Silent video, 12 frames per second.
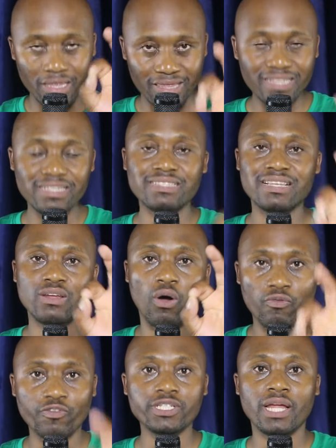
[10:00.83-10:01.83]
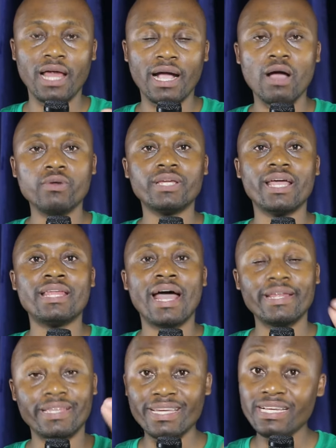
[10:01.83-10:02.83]
This is an official account, and
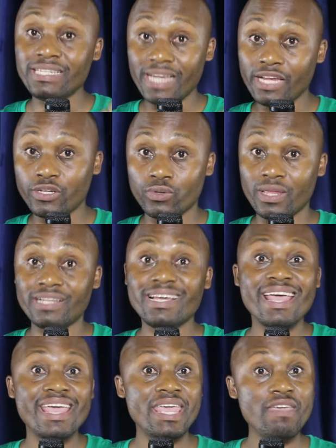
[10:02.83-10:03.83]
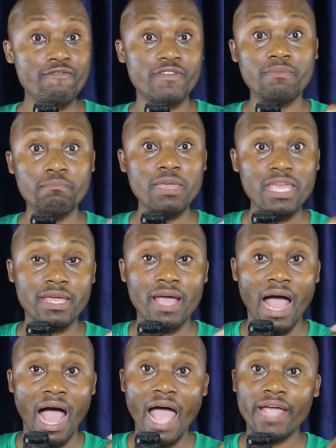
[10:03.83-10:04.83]
I did tell you that even me,
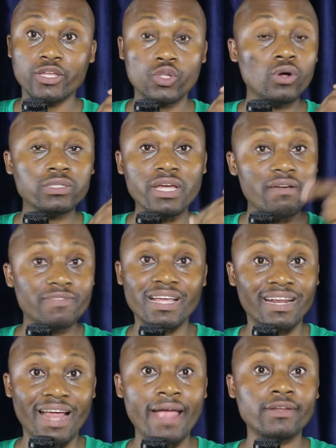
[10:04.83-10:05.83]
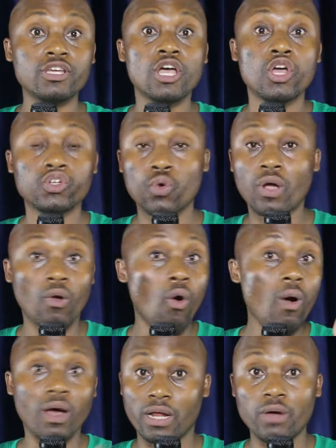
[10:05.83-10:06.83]
I don't have the right to
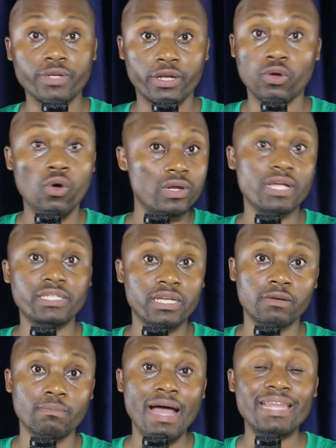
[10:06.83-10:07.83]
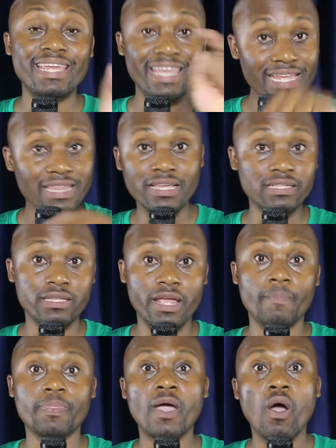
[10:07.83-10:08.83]
go around and collecting money in this name.